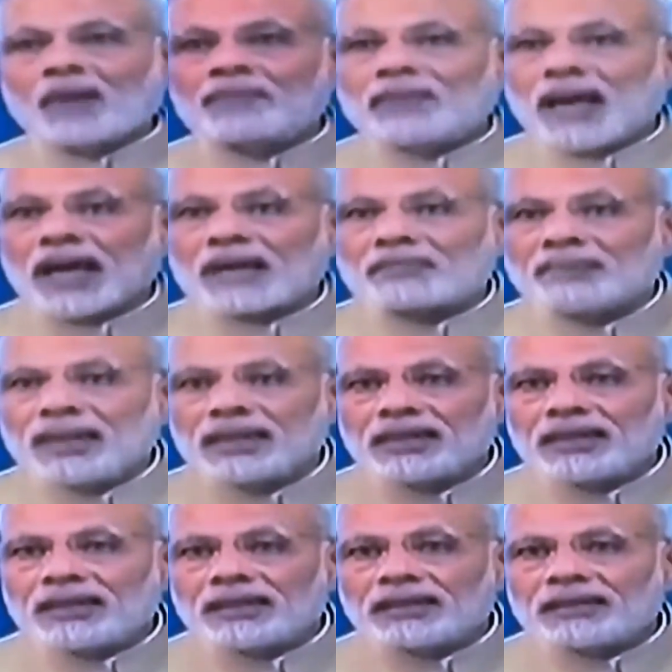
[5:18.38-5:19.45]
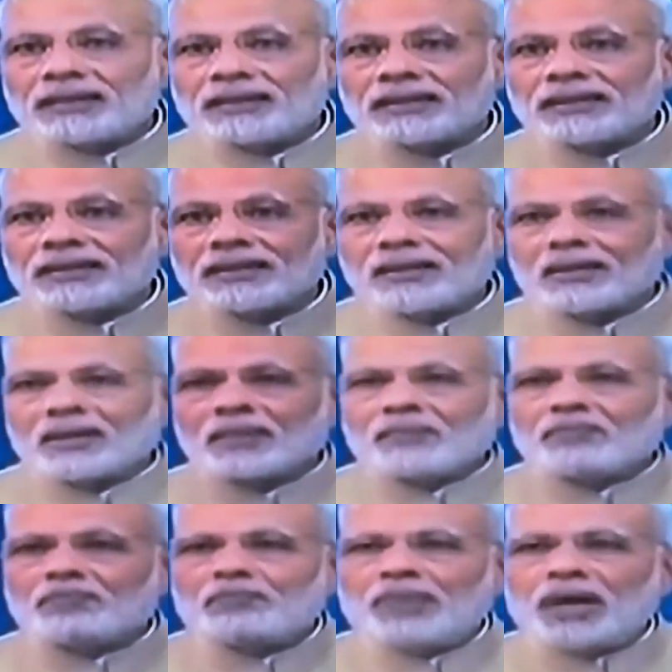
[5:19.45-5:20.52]
of black money
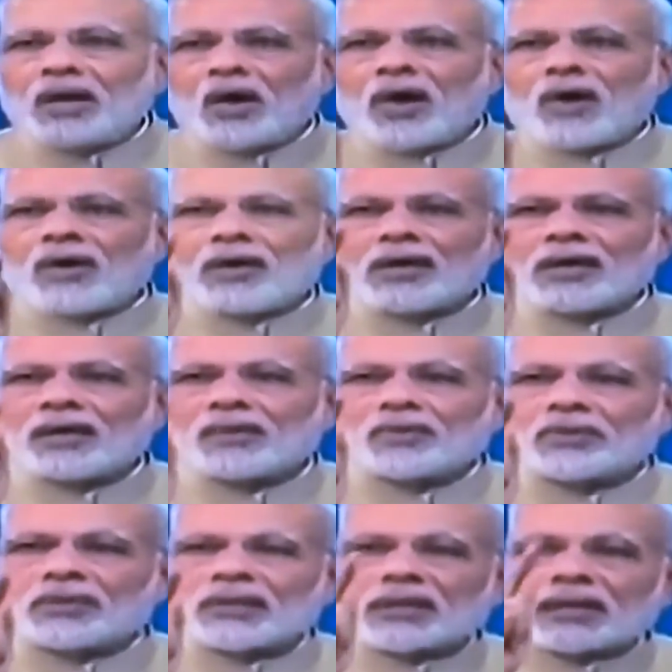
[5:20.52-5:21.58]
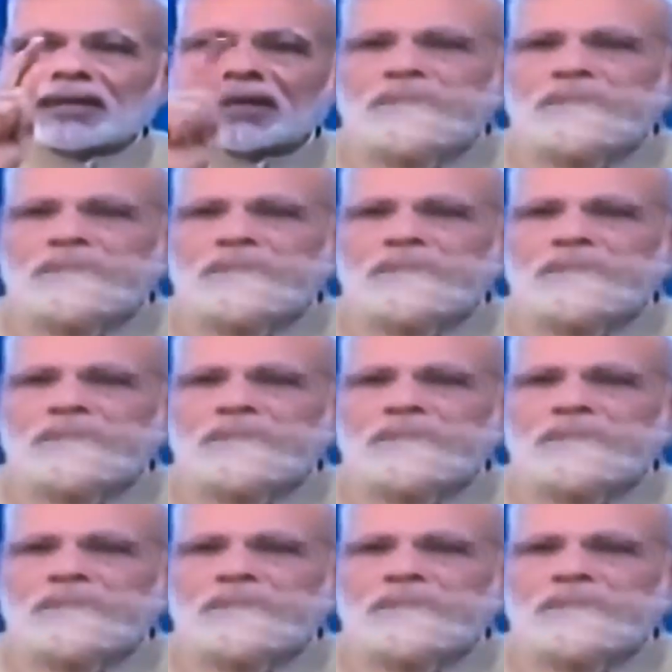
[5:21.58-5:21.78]
belonging to the